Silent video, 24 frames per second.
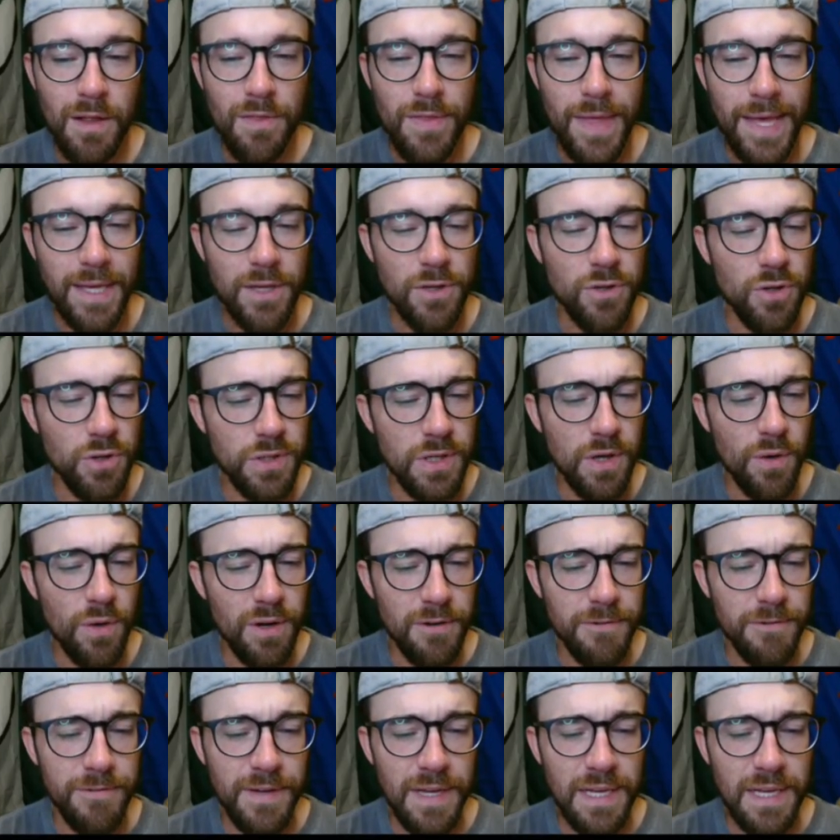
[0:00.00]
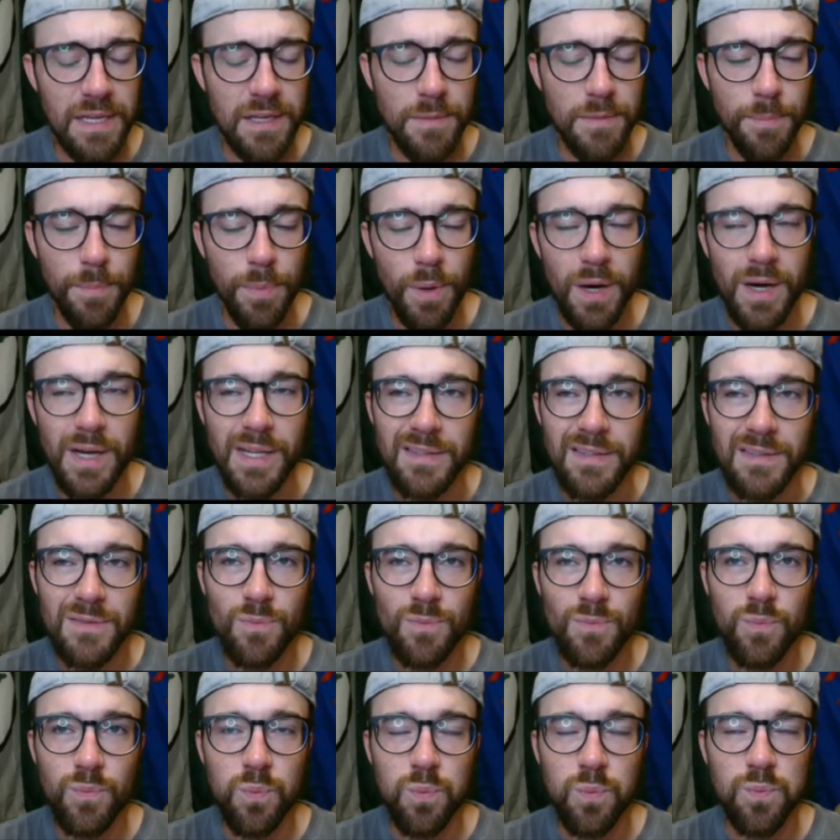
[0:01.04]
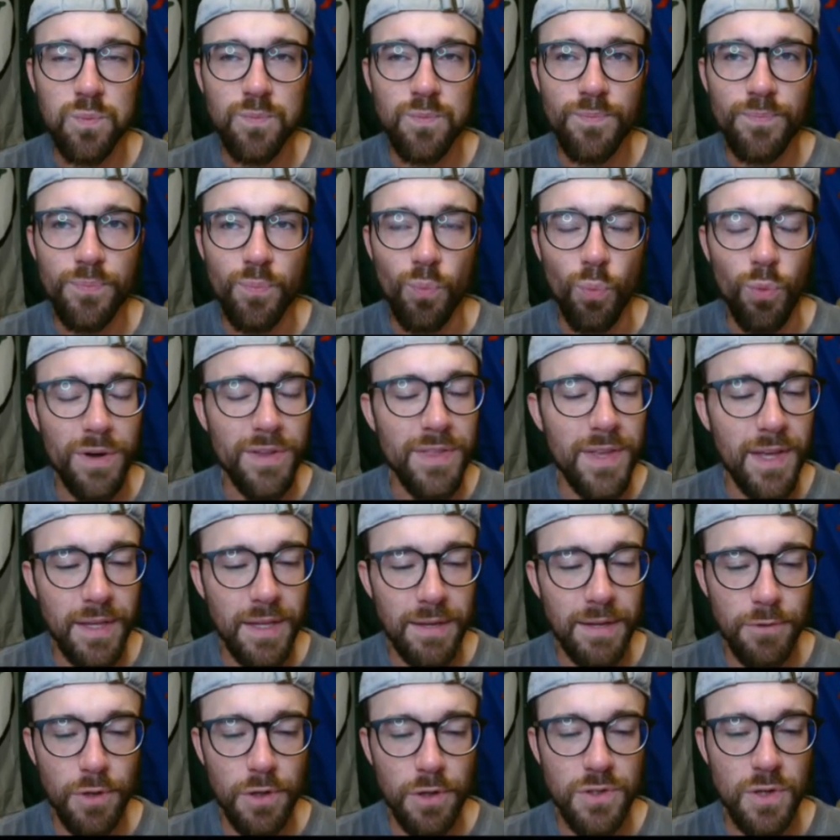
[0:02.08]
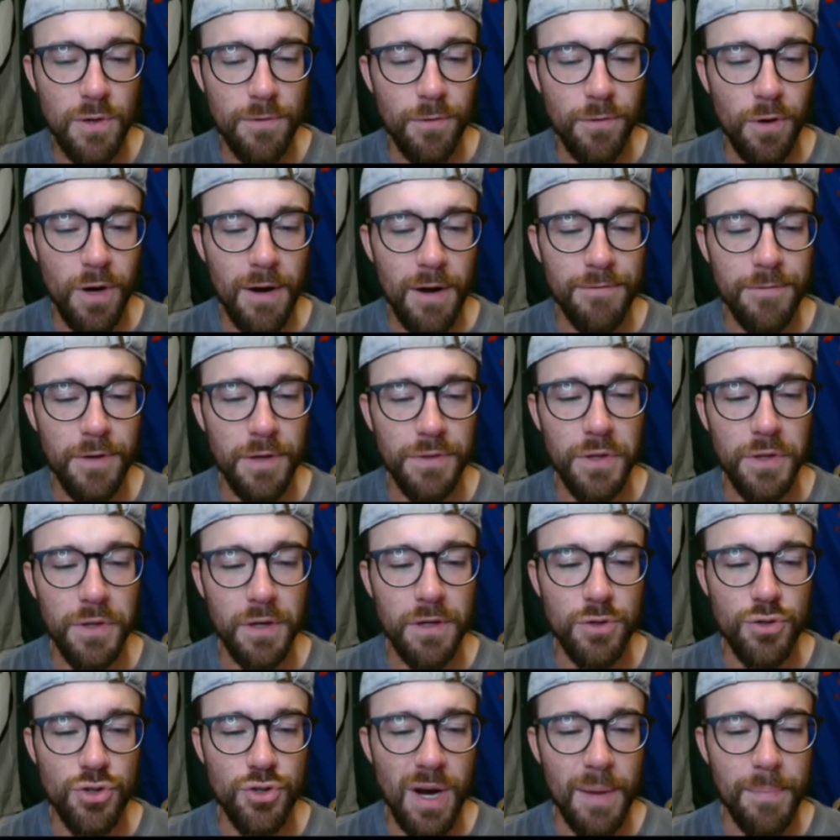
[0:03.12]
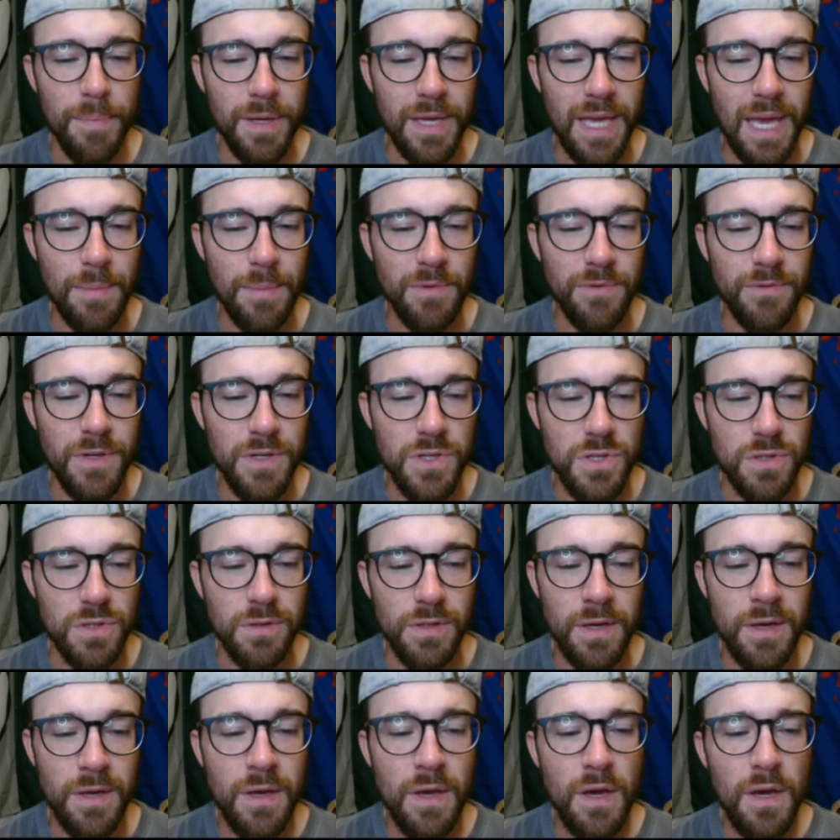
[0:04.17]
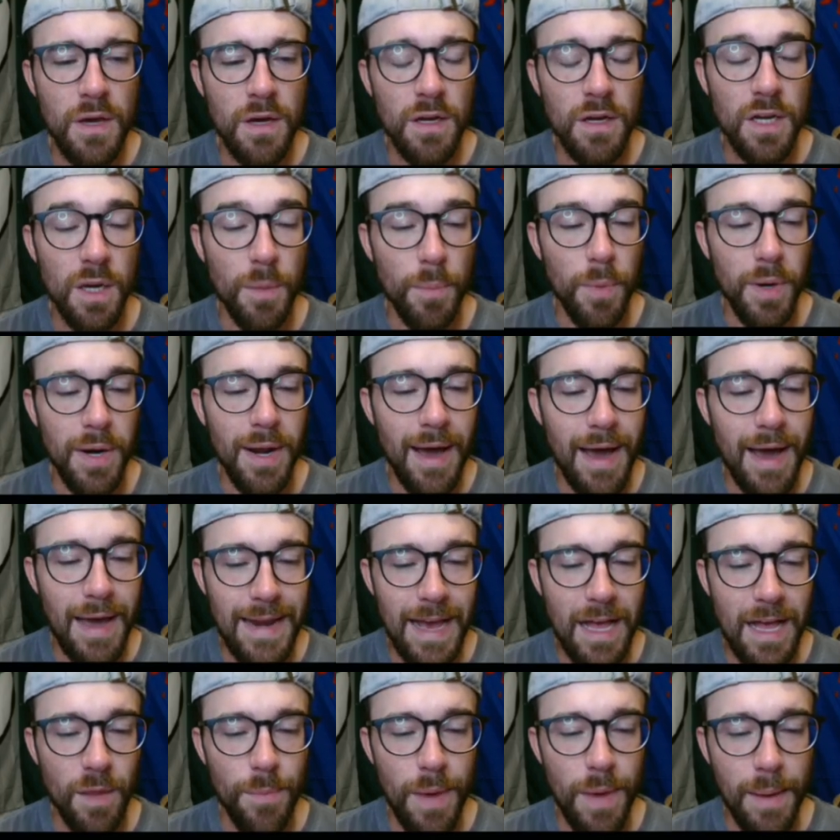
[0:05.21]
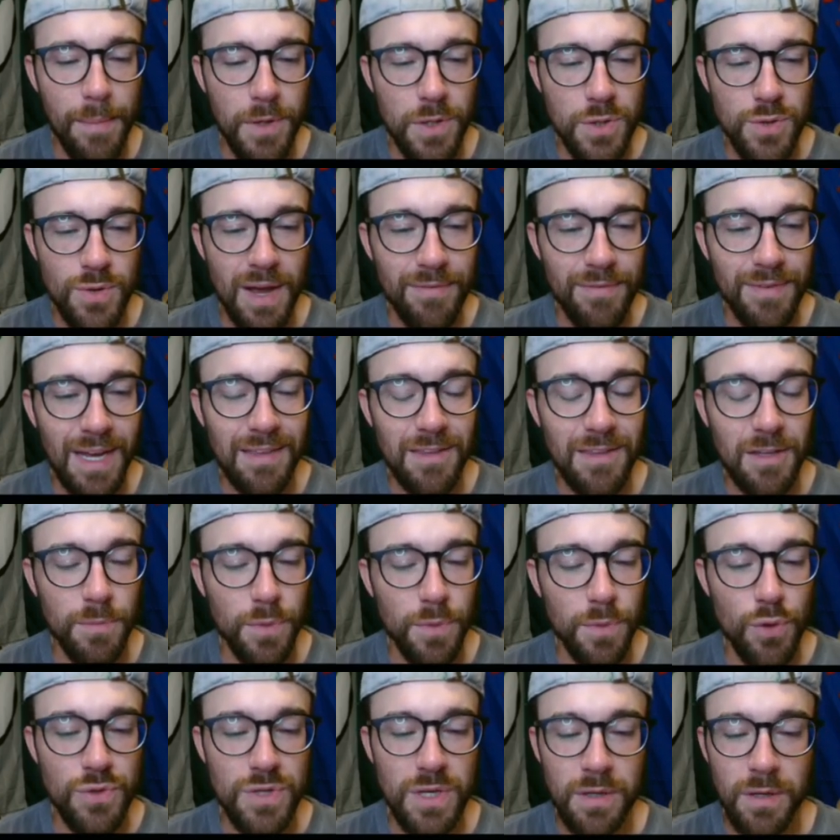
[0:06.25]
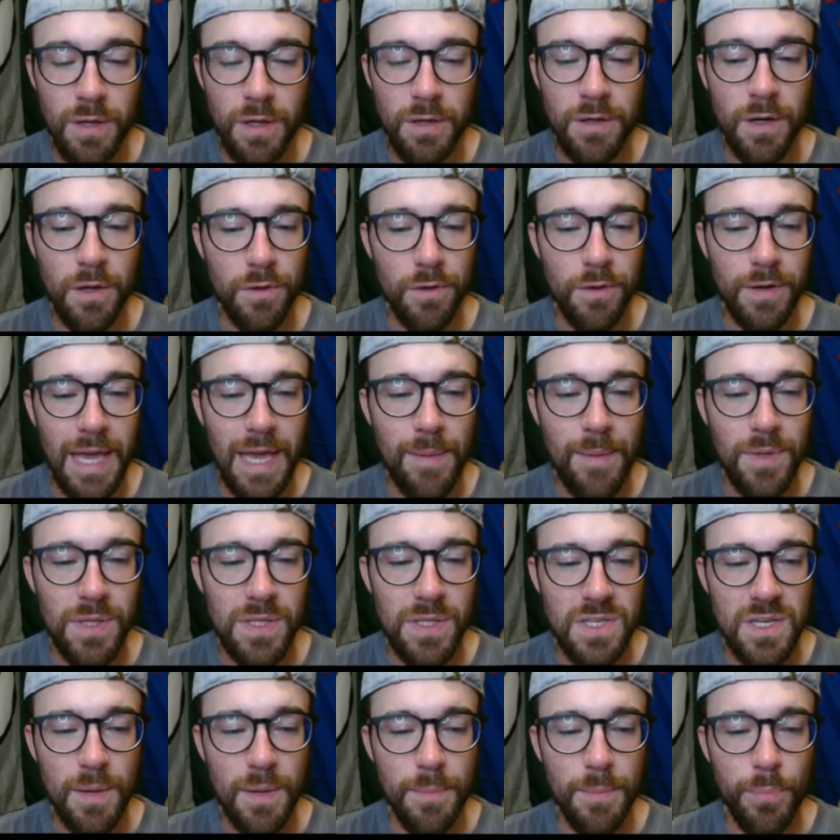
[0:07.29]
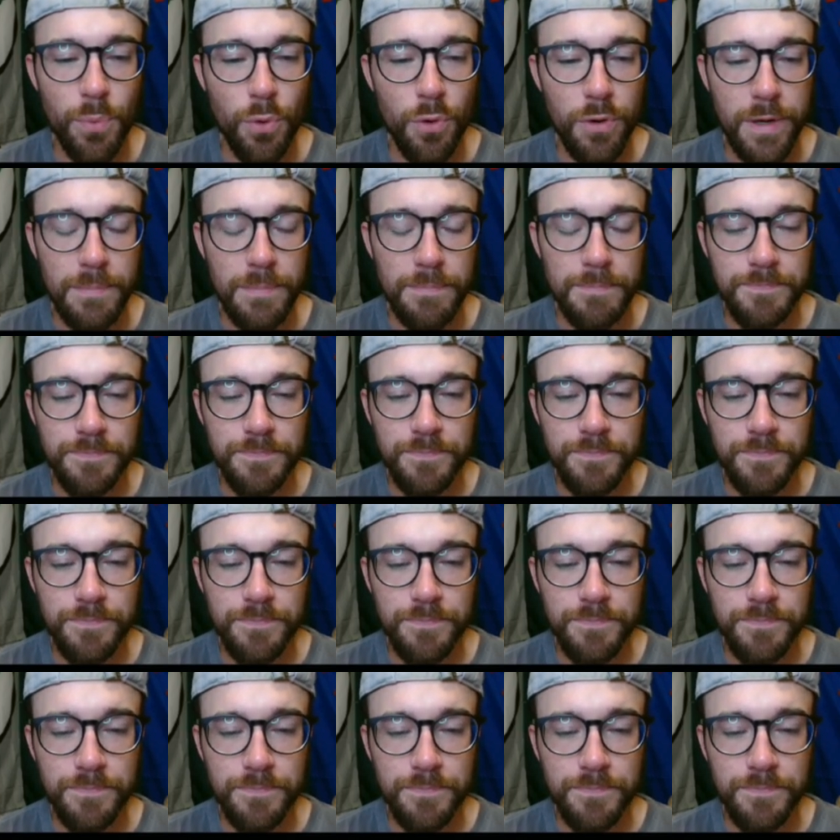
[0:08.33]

They could go undefeated, but with how they've looked so far, I feel like they're going to drop a game eventually. Number 9, Alabama. So I've got them losing another game at some point,